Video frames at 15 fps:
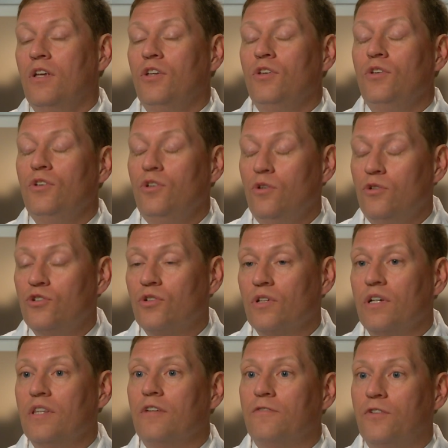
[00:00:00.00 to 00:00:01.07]

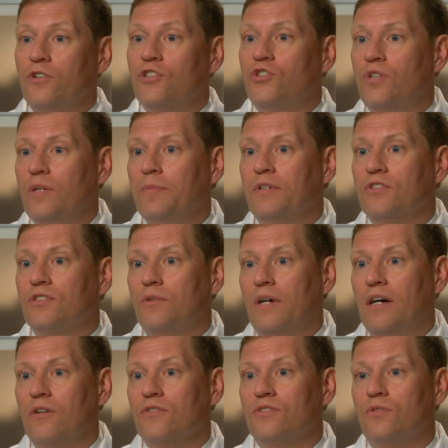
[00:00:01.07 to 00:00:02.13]
Usually, the first treatment
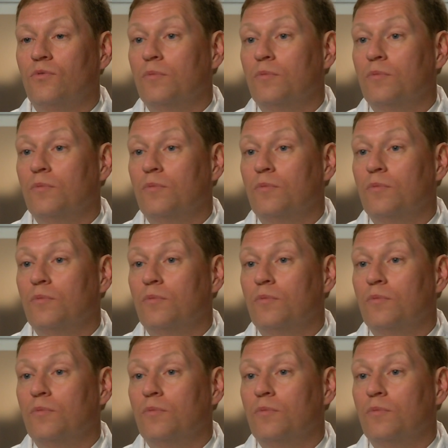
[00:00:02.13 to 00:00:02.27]
surrounds